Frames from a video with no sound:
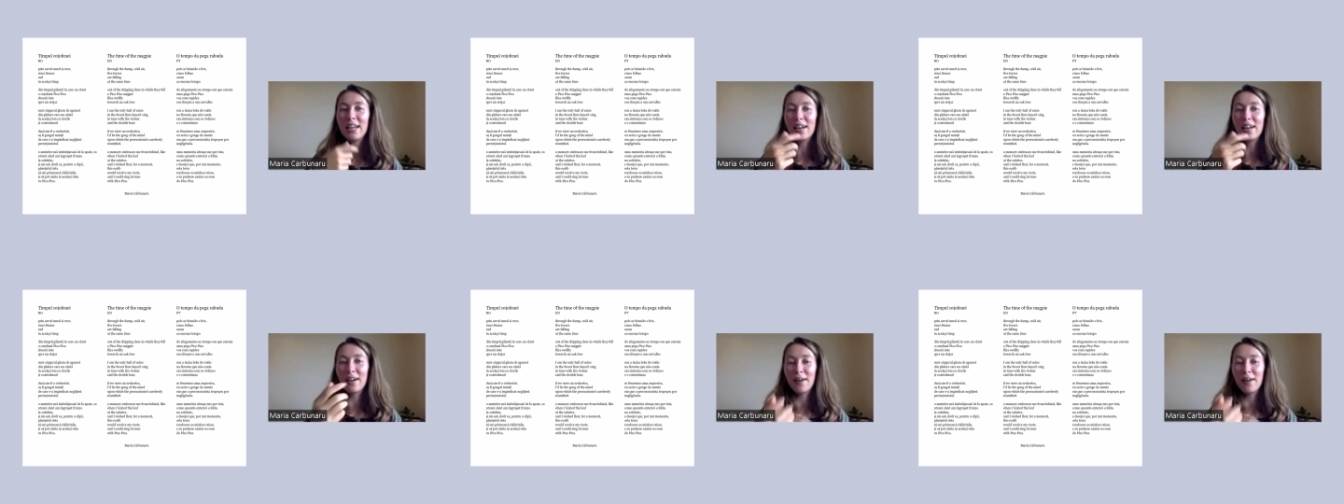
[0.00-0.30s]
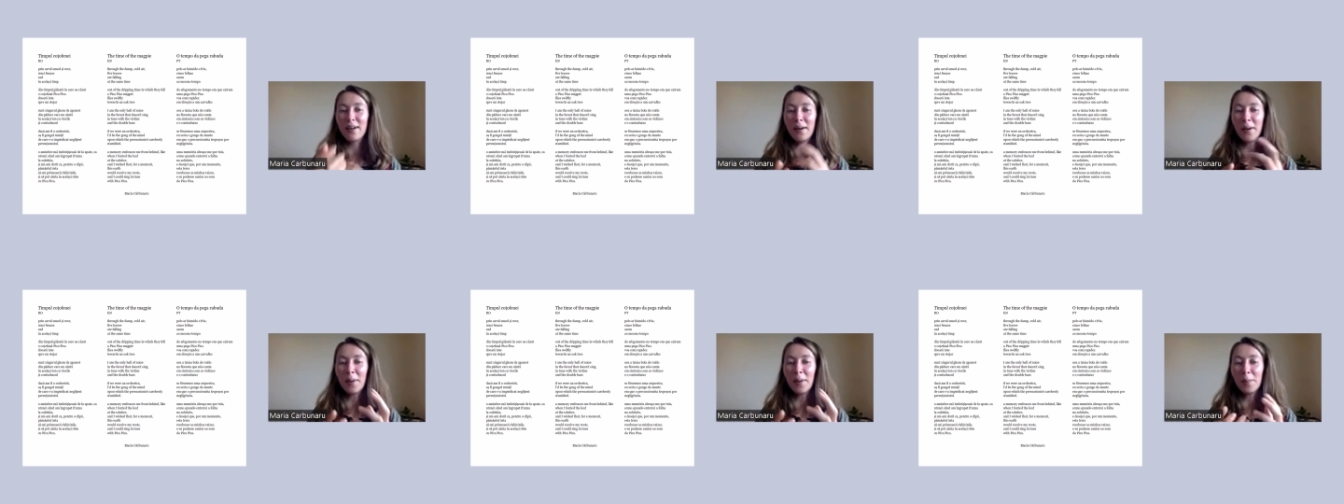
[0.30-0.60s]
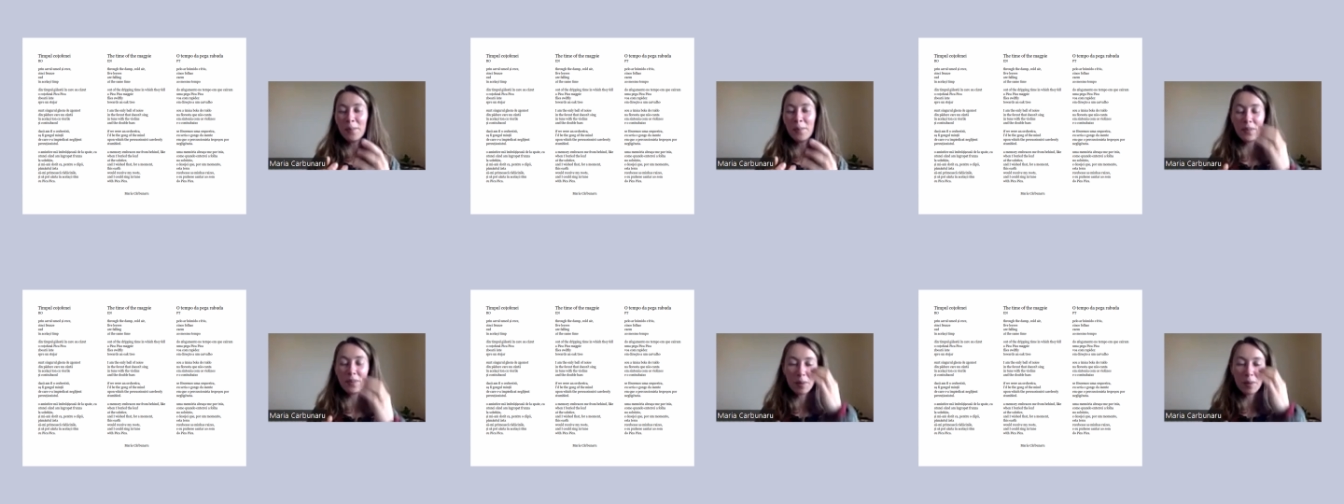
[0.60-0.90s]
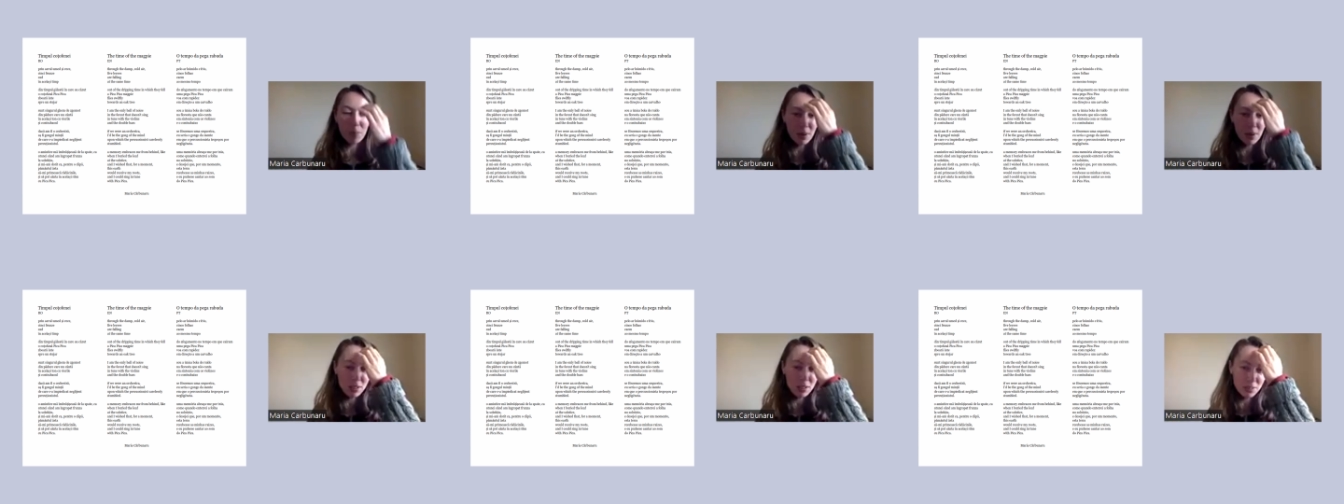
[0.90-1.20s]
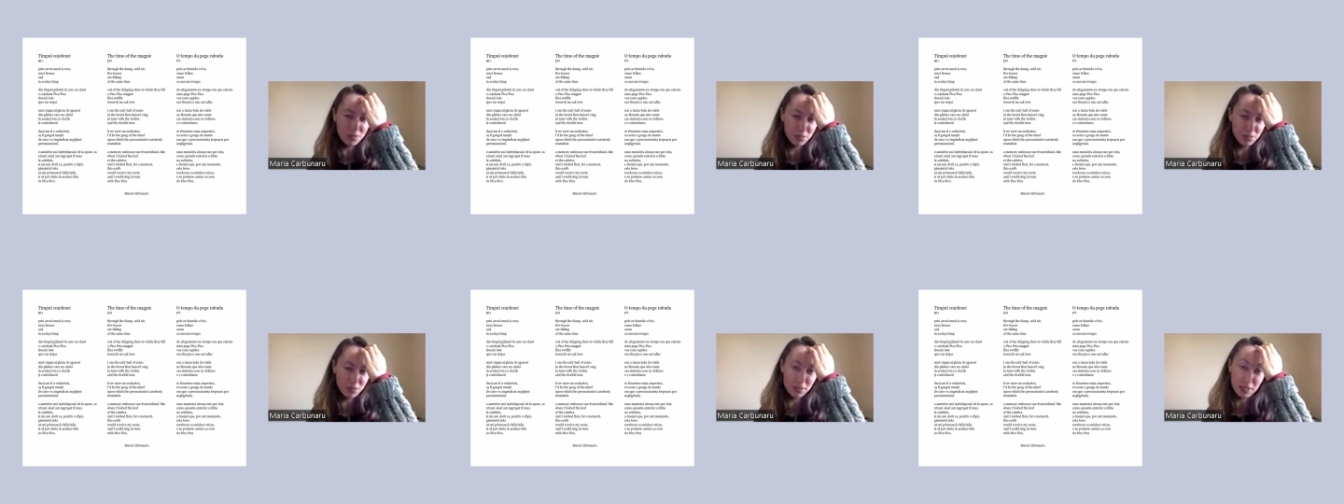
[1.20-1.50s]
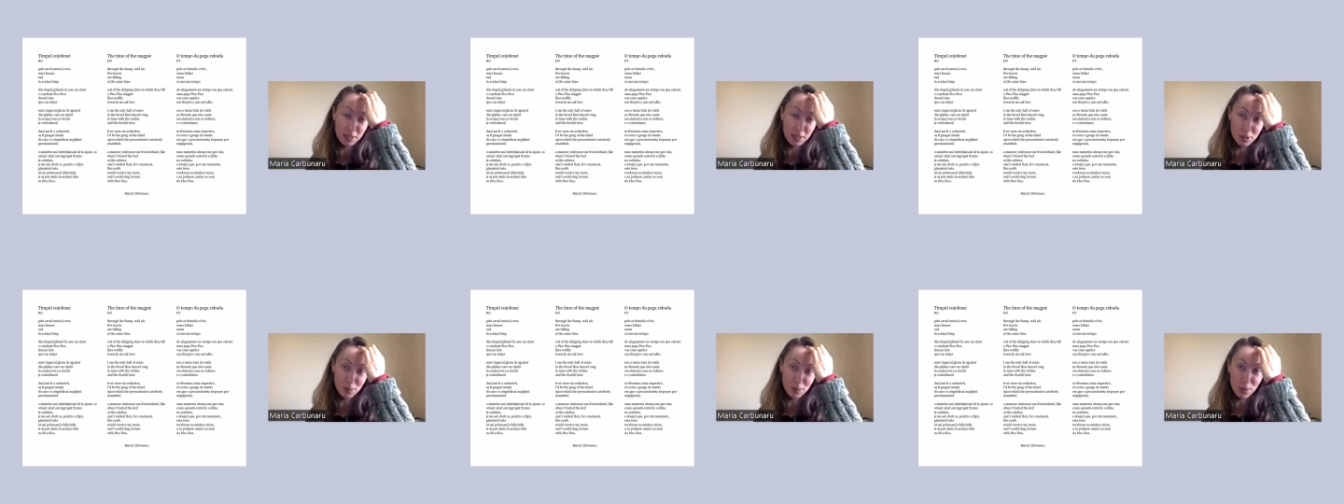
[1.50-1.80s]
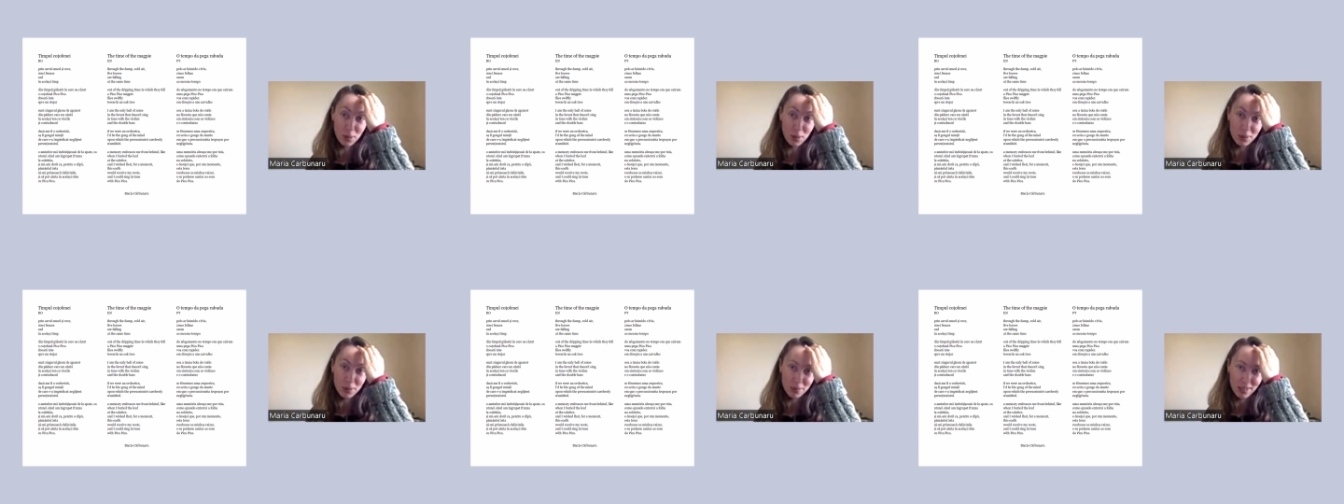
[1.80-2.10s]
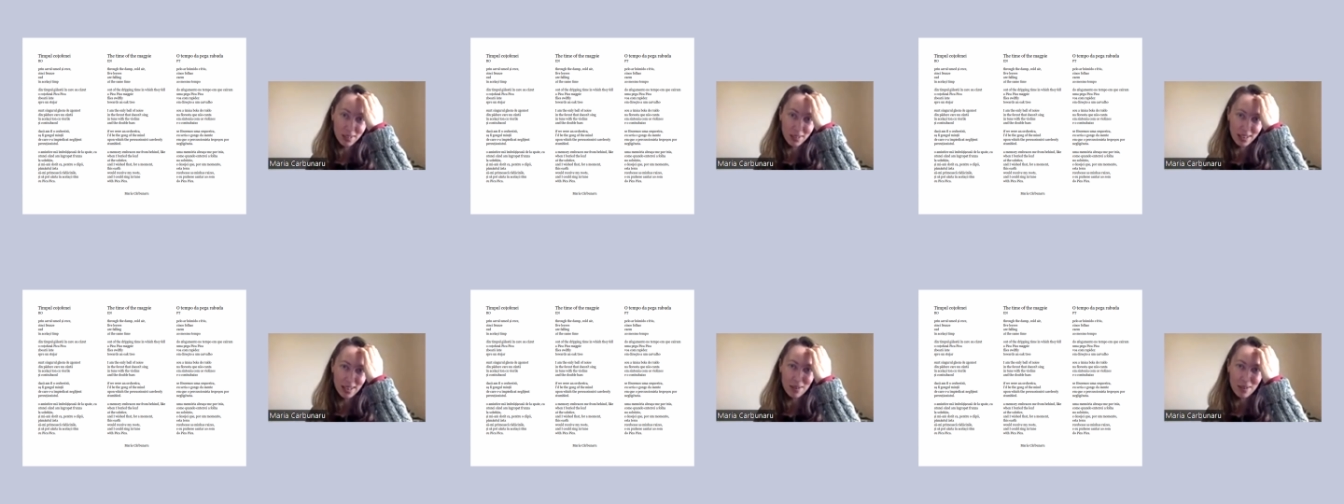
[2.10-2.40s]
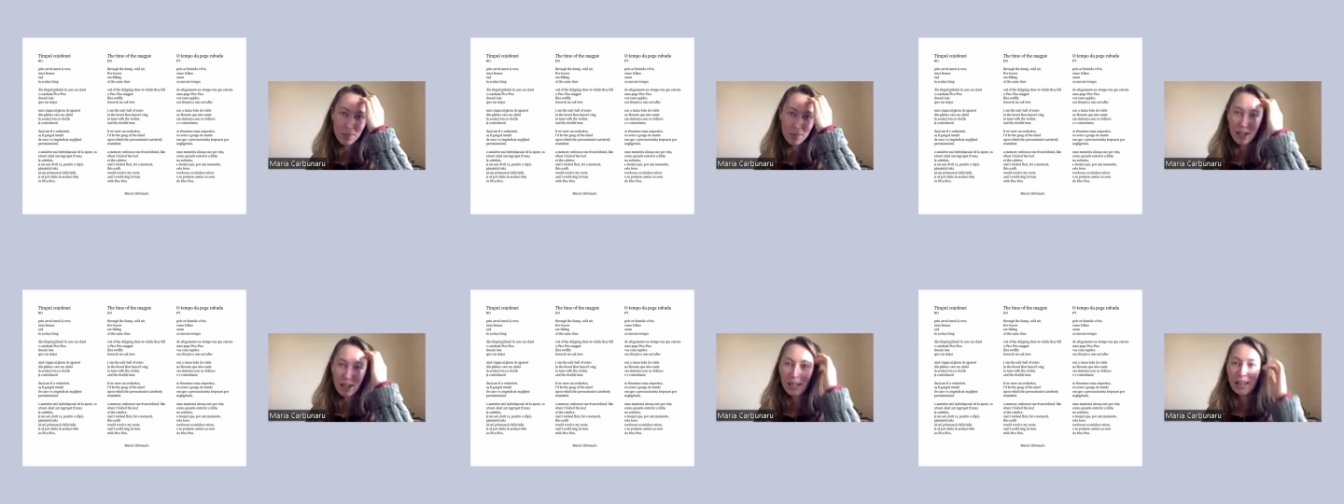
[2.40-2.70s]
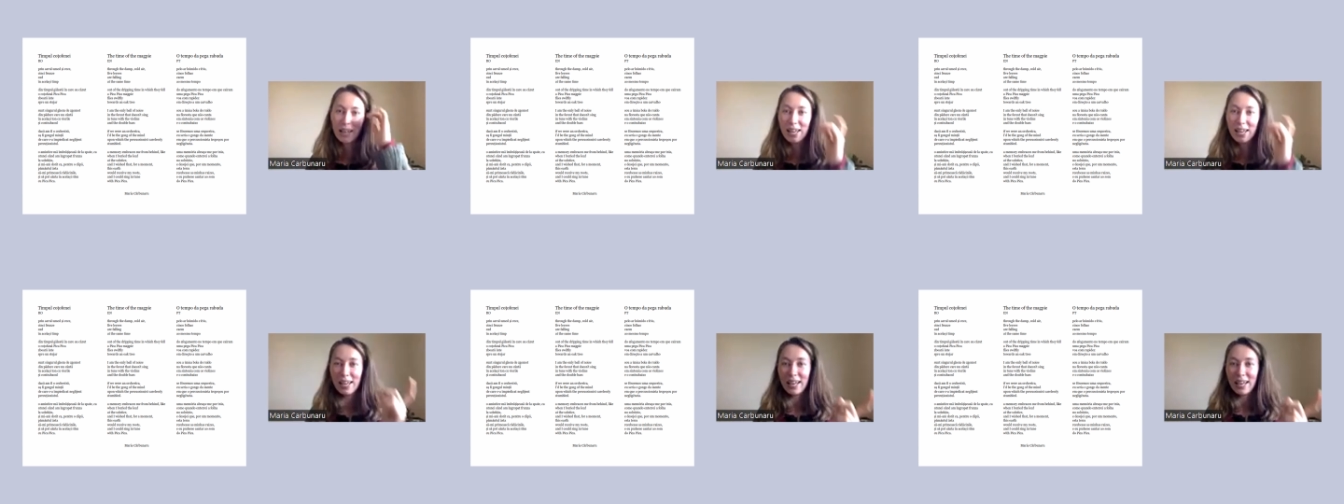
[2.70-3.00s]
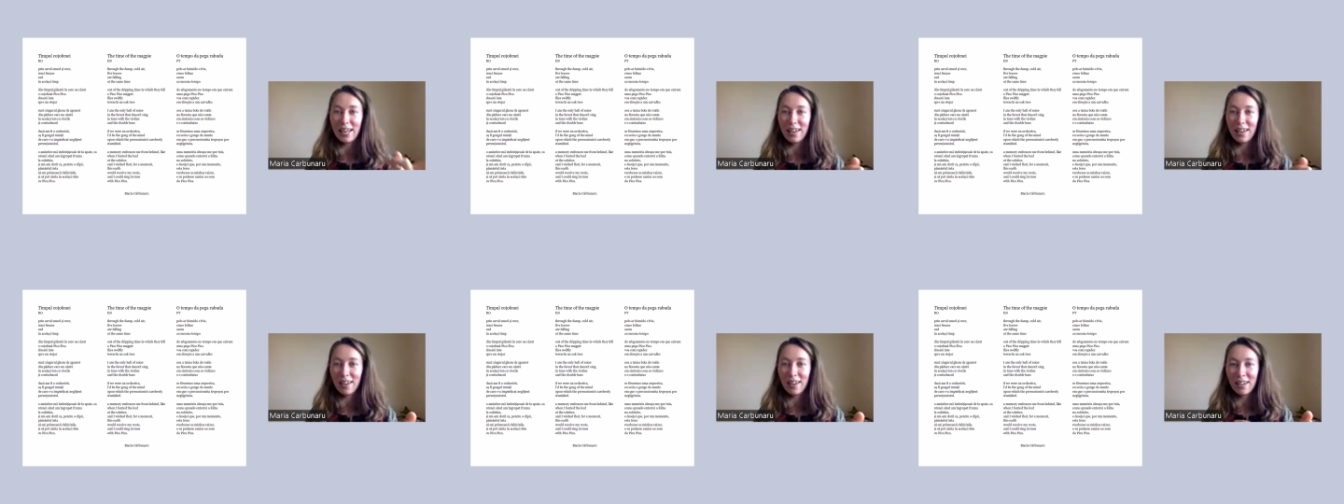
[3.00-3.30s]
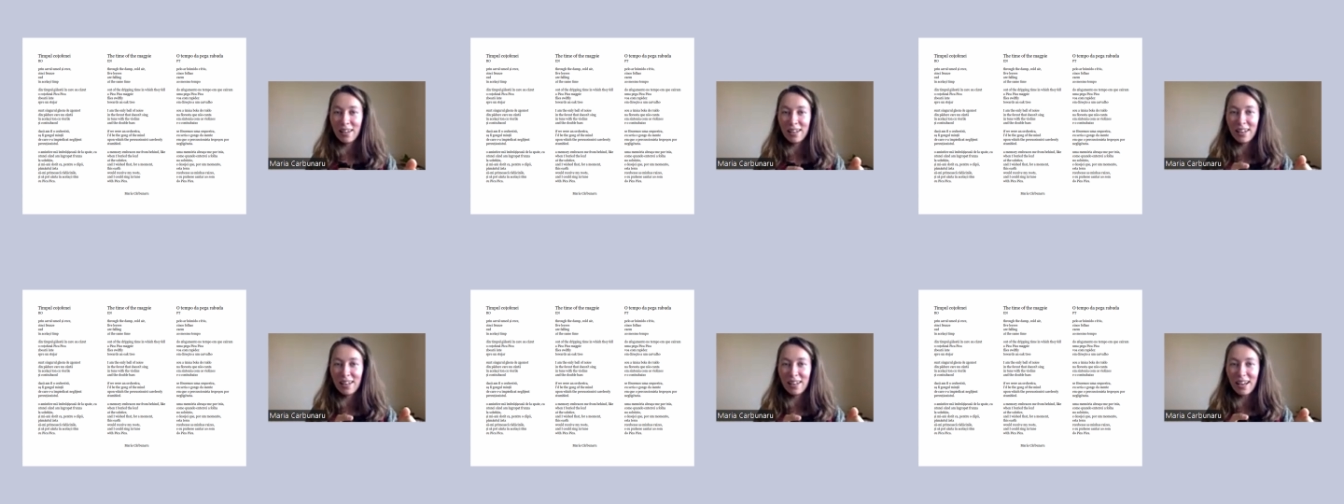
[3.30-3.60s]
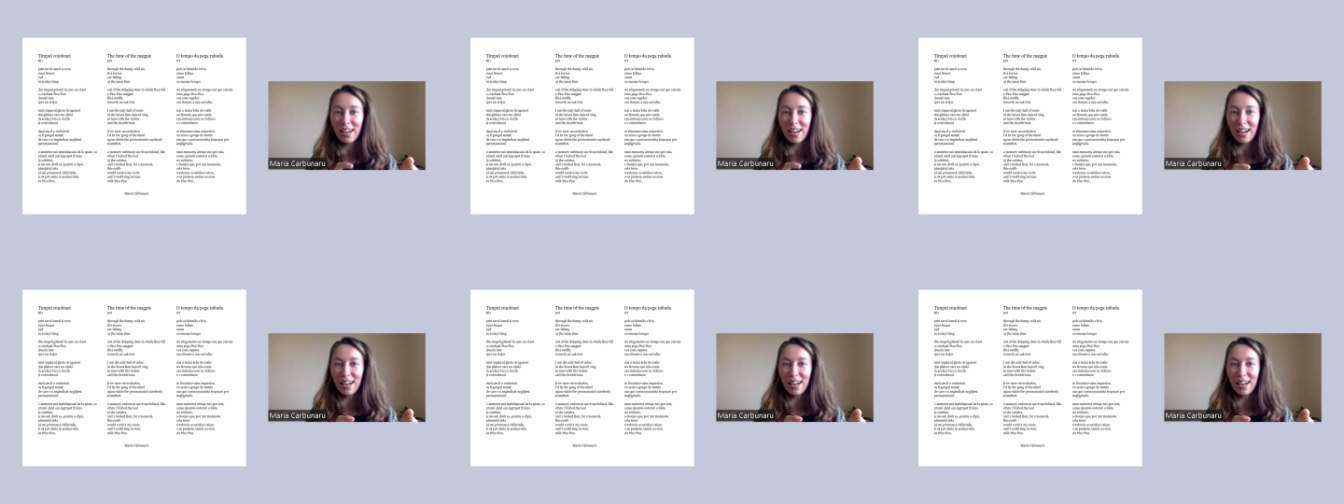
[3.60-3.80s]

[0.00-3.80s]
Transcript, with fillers: Um, part of this poem came. And